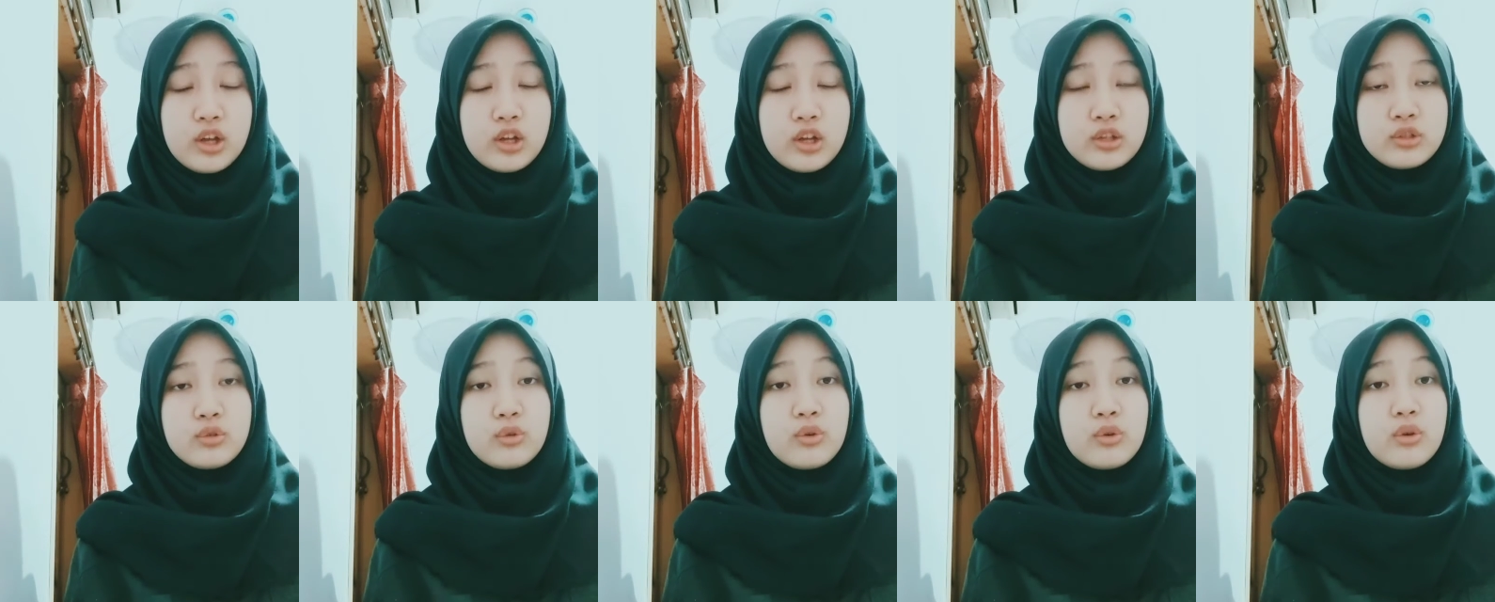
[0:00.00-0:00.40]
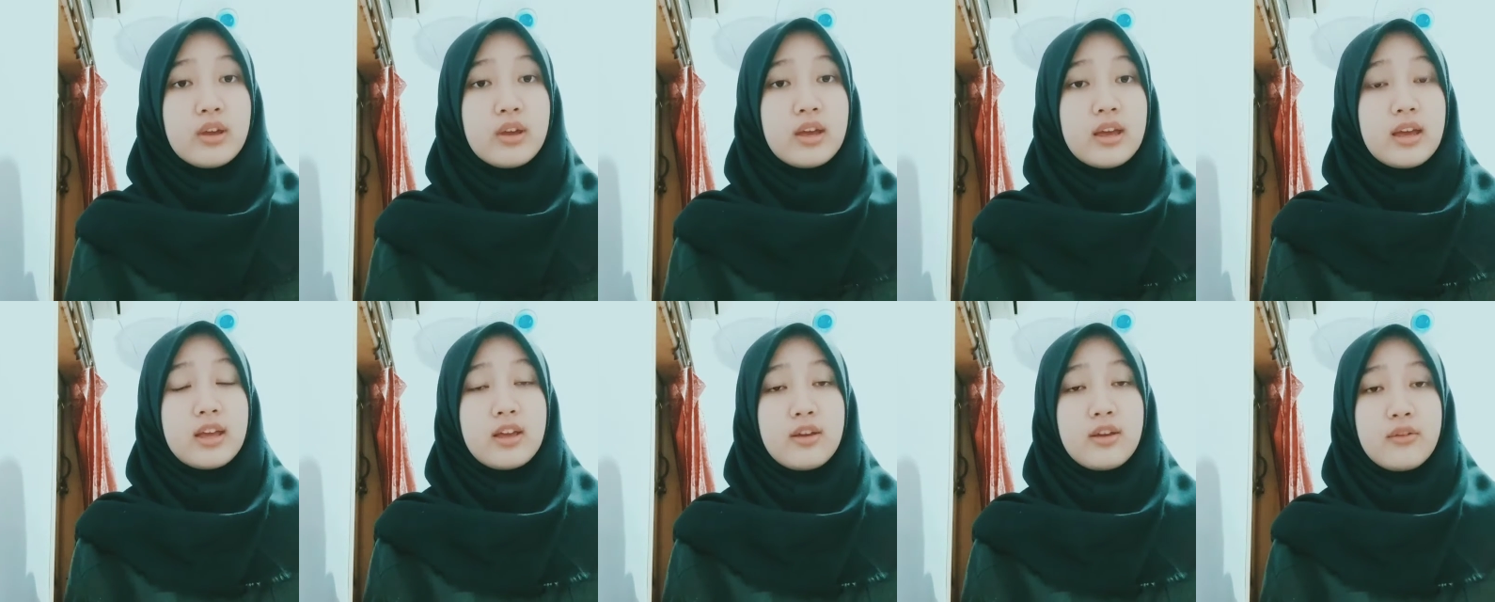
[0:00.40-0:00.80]
to
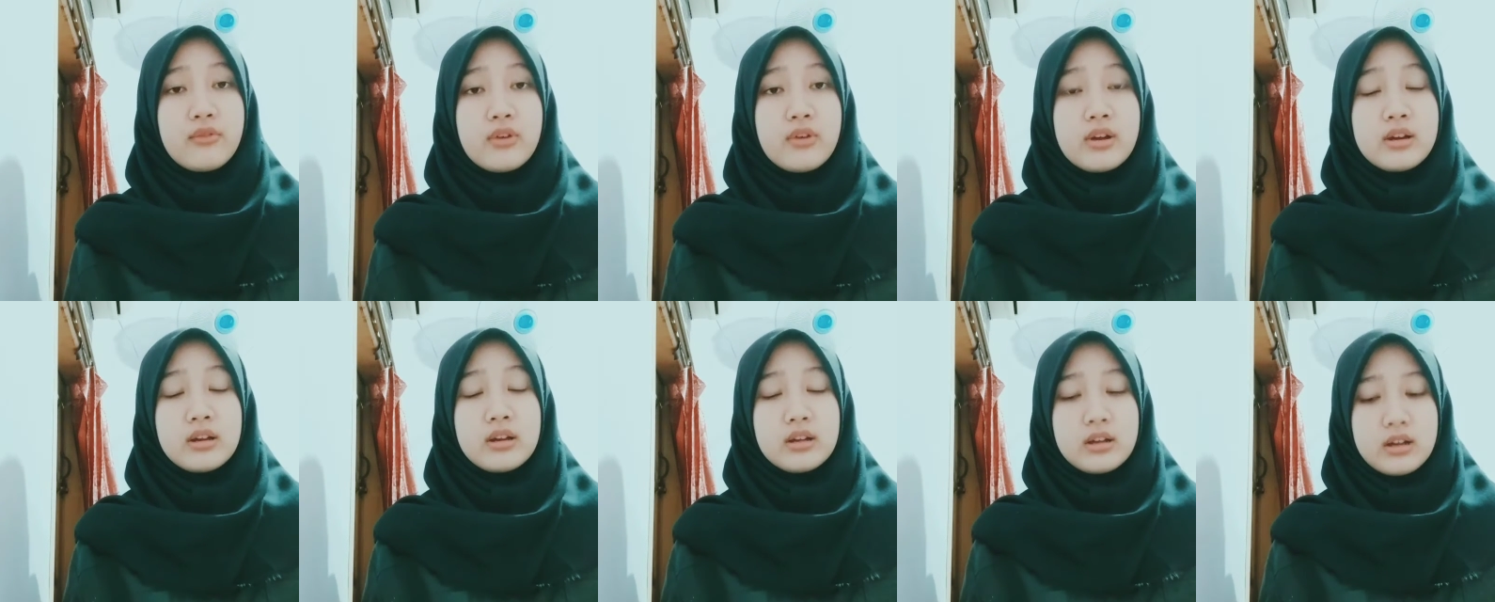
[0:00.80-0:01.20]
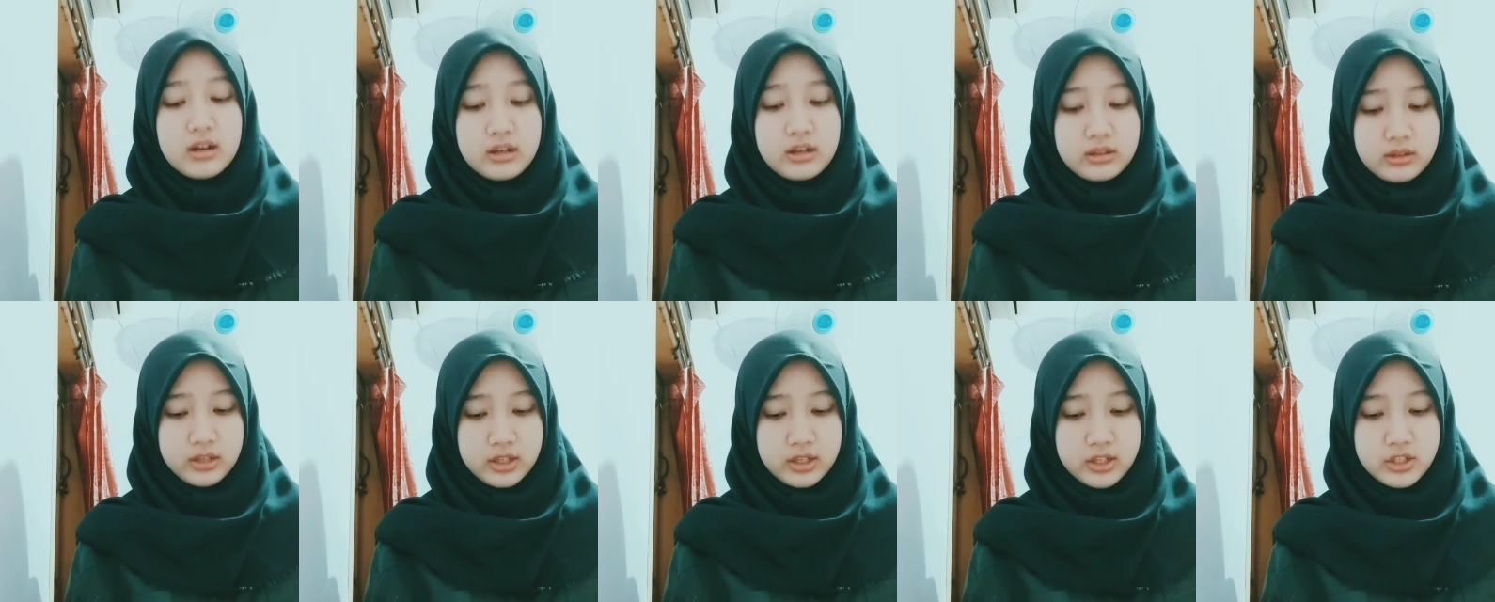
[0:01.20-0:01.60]
even
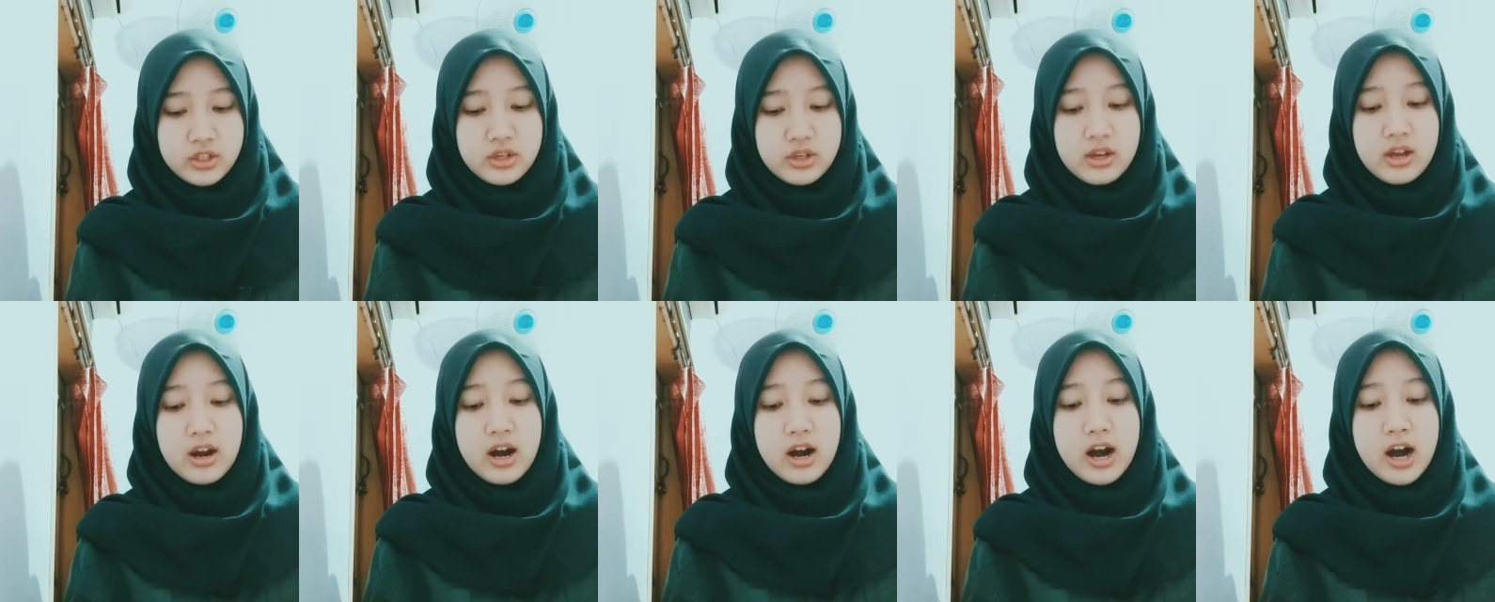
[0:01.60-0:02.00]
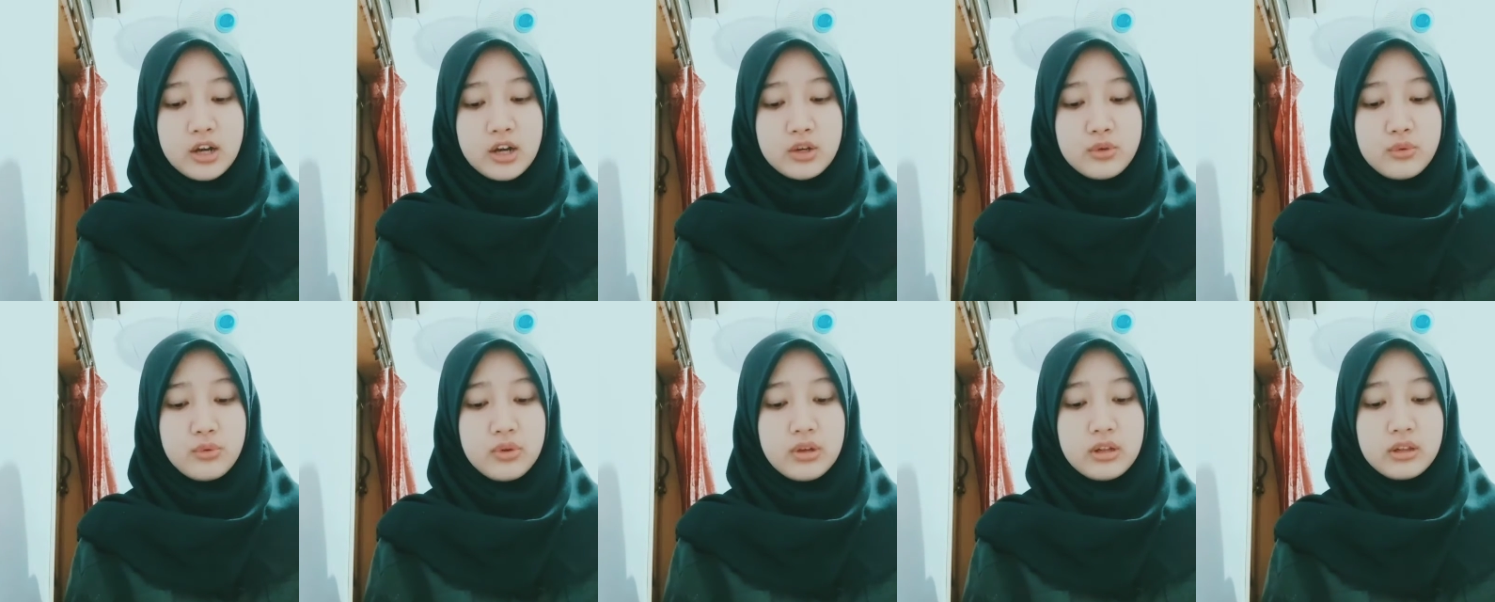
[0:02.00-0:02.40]
college are
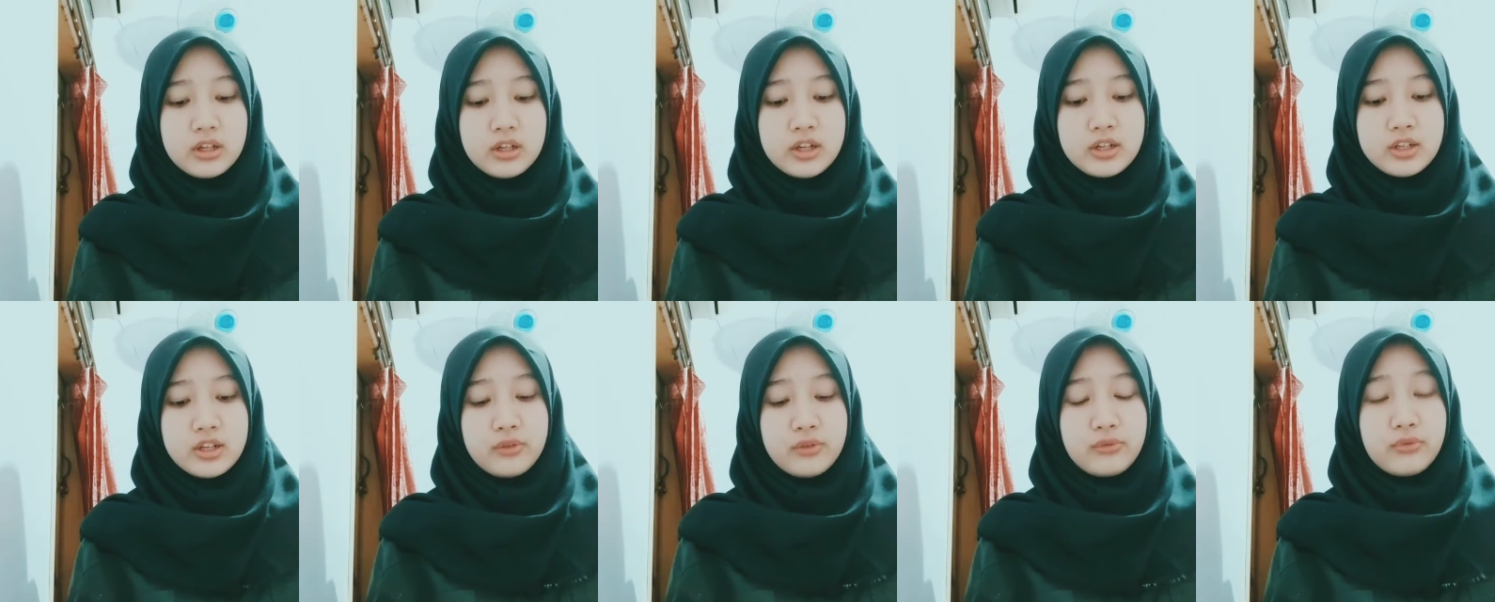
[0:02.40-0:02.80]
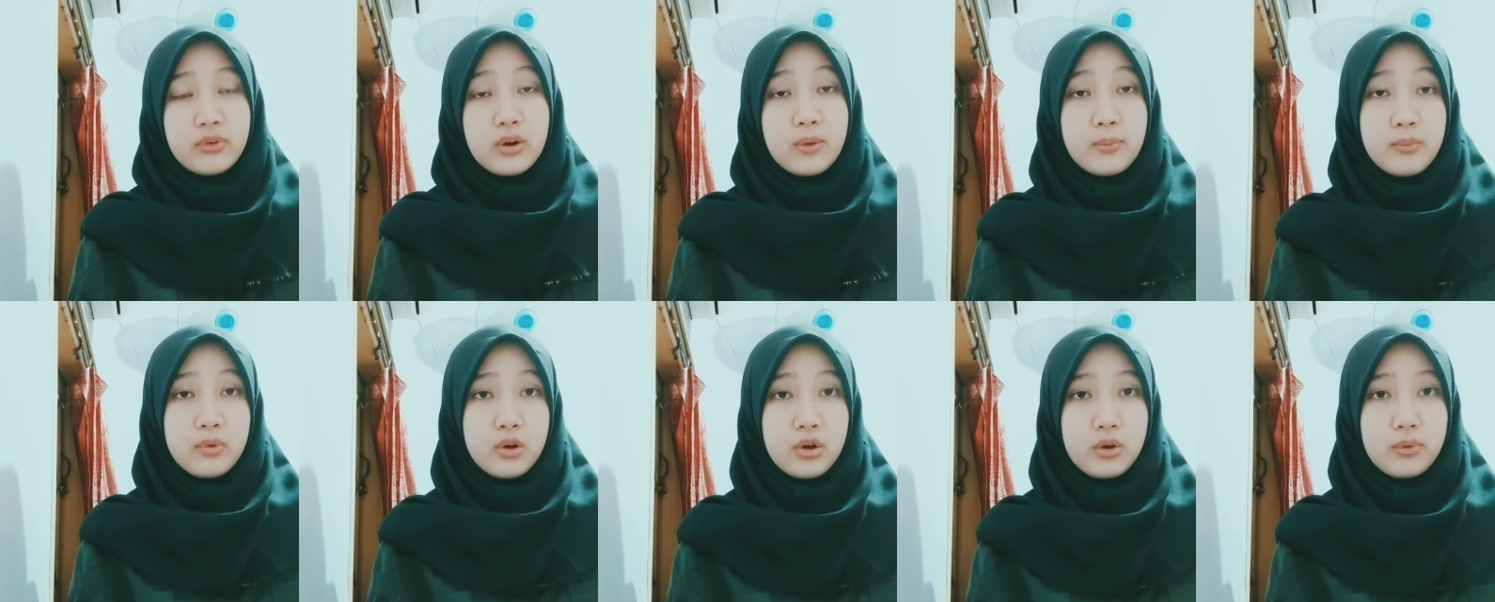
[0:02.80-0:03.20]
doing learning from
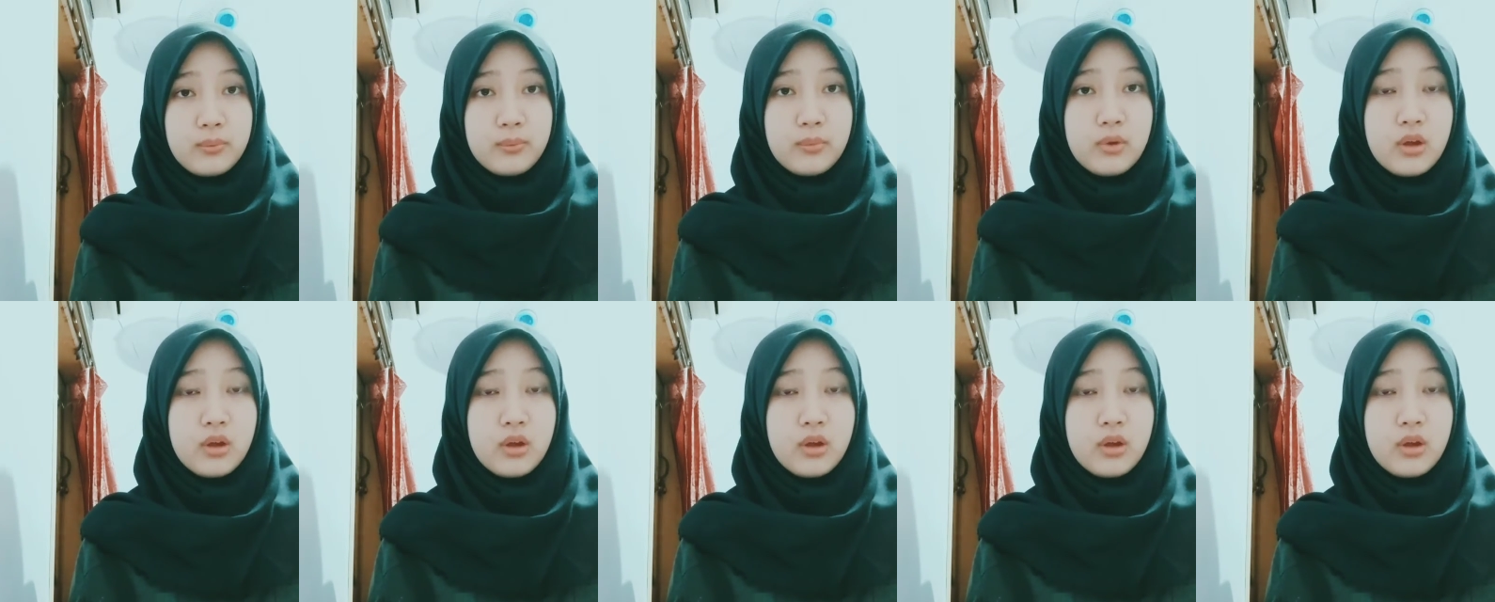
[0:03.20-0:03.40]
home.